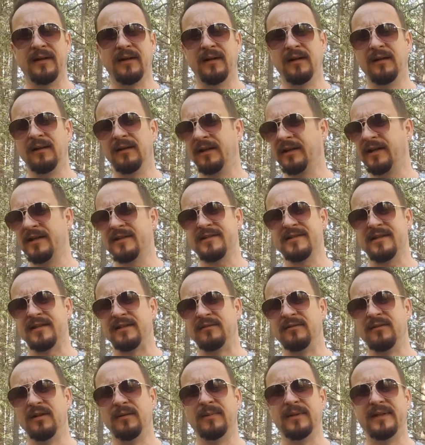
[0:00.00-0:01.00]
like I
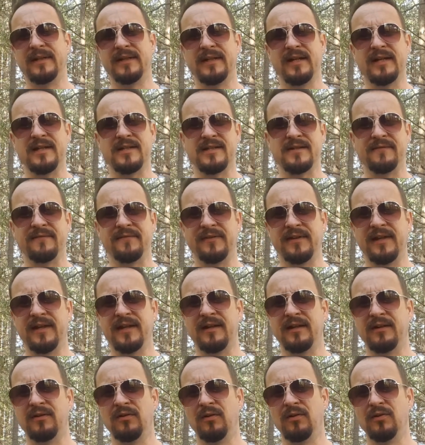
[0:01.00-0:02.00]
said, nobody cares if you're
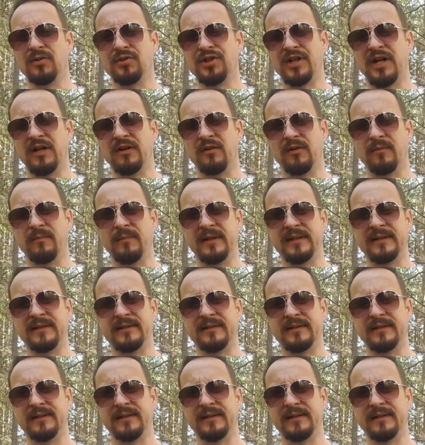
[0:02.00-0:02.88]
taking a cold shower, but,